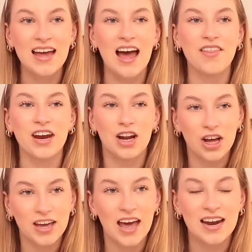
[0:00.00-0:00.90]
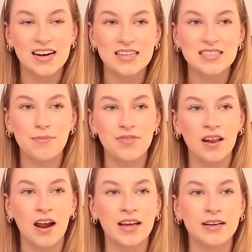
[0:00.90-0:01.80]
And then I look in and it's something
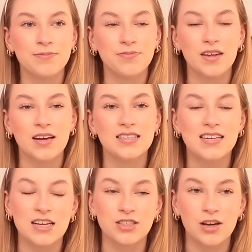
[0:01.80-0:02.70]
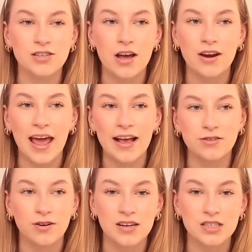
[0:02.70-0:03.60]
like Tesco's own
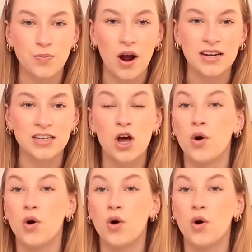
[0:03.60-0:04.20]
hazelnut spread,